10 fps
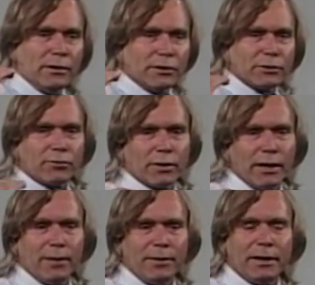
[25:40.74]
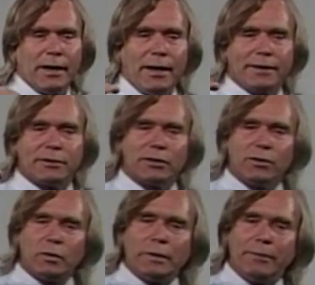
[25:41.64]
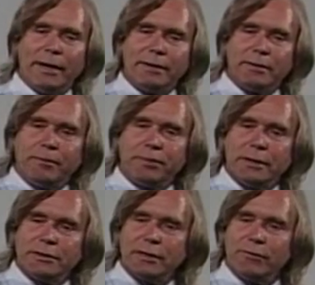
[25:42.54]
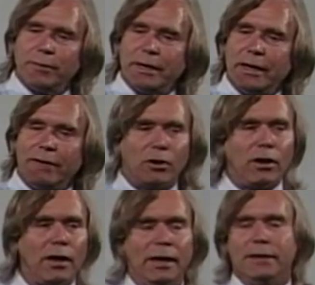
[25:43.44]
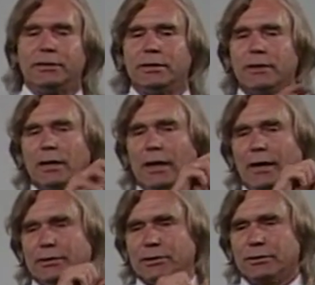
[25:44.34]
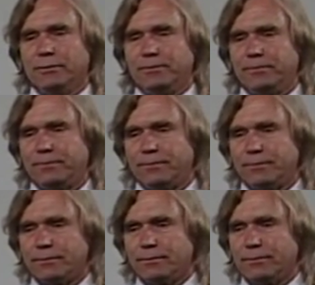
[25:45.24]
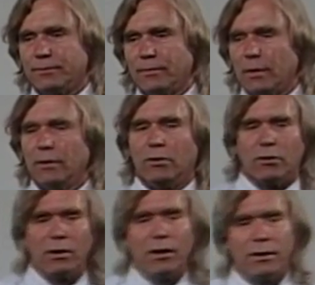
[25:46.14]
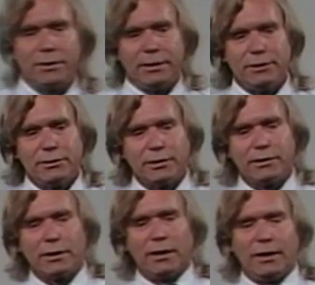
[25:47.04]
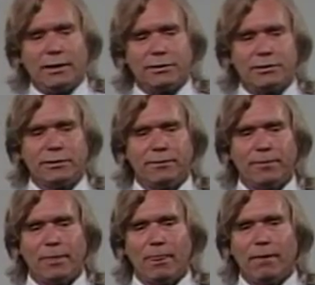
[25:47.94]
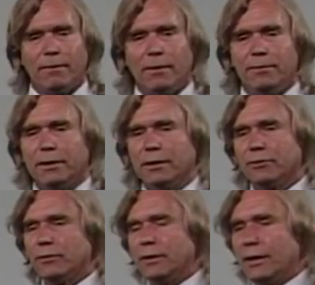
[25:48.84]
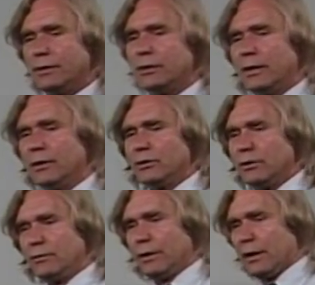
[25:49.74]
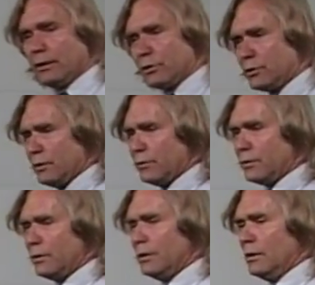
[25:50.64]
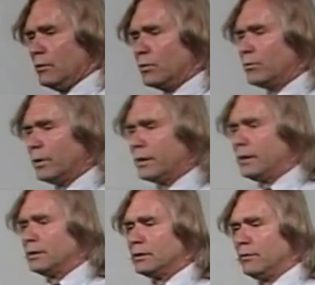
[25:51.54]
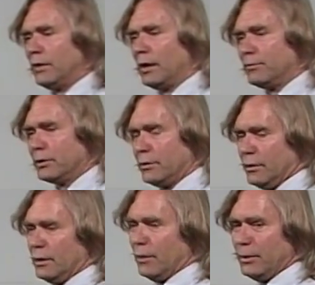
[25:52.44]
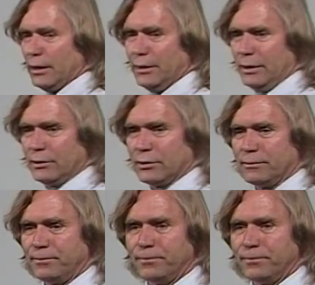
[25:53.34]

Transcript: So we're aiming at, so we might conceivably have all A's in the class, or all D's in the class, because we're not setting student against student, we're working to develop certain abilities.